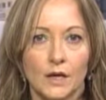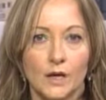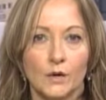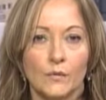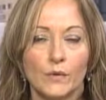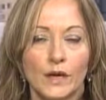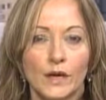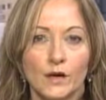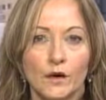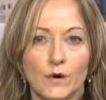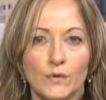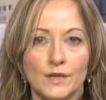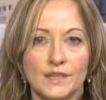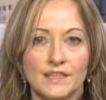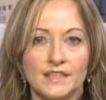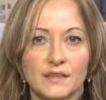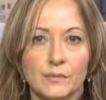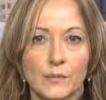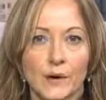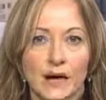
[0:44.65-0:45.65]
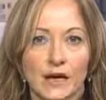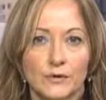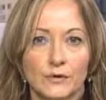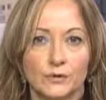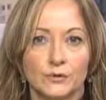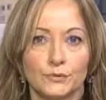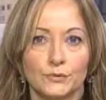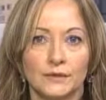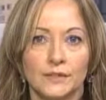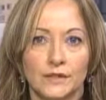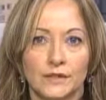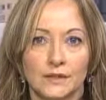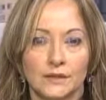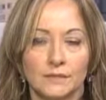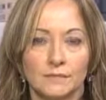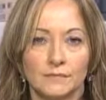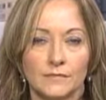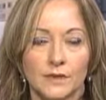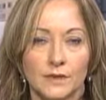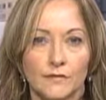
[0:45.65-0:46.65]
We lowered Sbarro to D
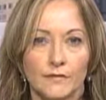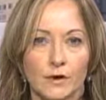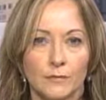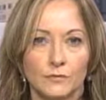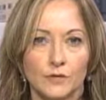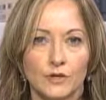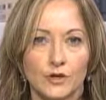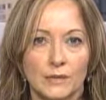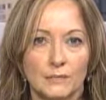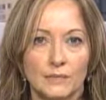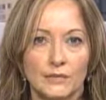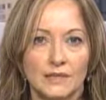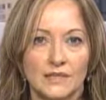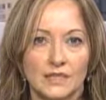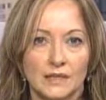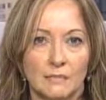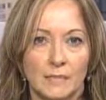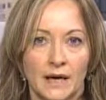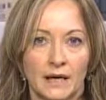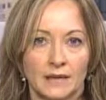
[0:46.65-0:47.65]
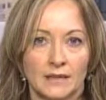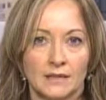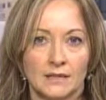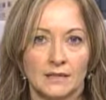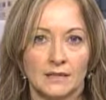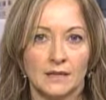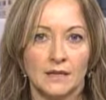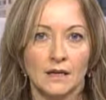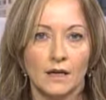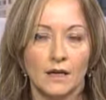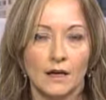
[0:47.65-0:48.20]
from CCC-